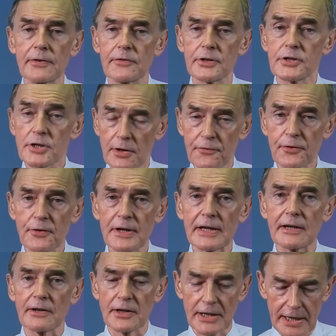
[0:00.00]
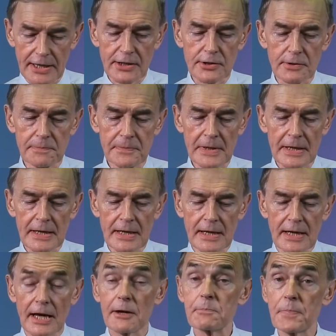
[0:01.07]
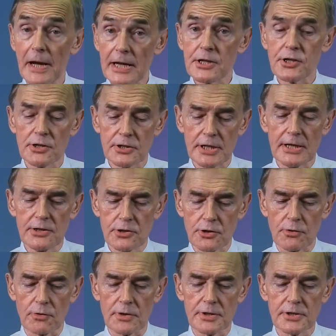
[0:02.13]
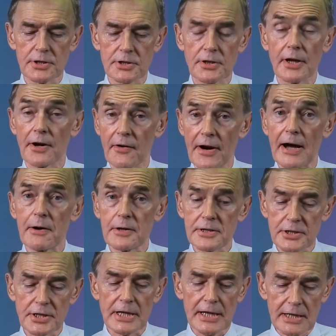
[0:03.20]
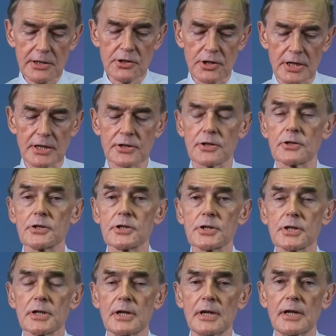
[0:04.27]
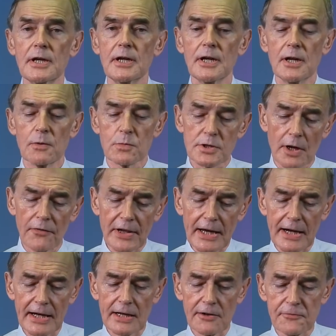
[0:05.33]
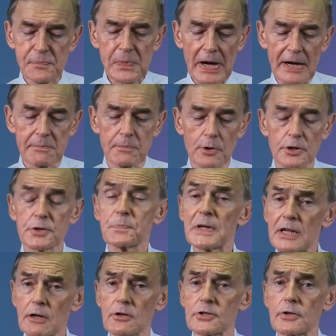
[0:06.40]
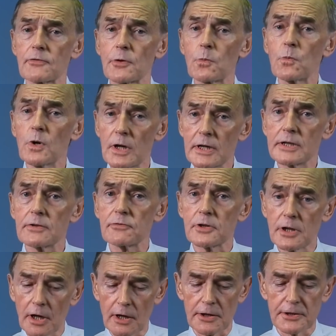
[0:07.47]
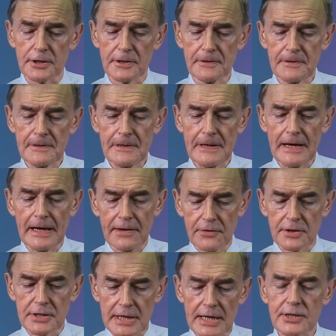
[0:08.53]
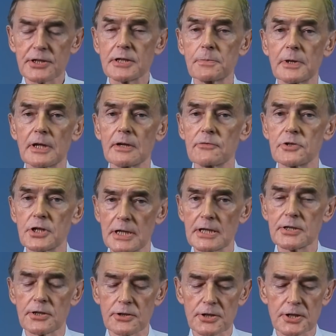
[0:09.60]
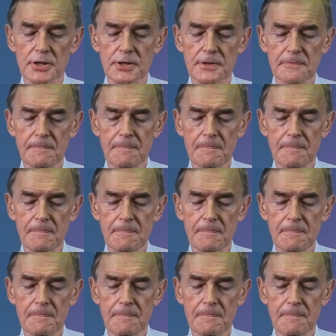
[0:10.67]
in the suffering and kingdom and patient endurance that are ours in Jesus, was on the Isle of Patmos because of the Word of God and the testimony of Jesus.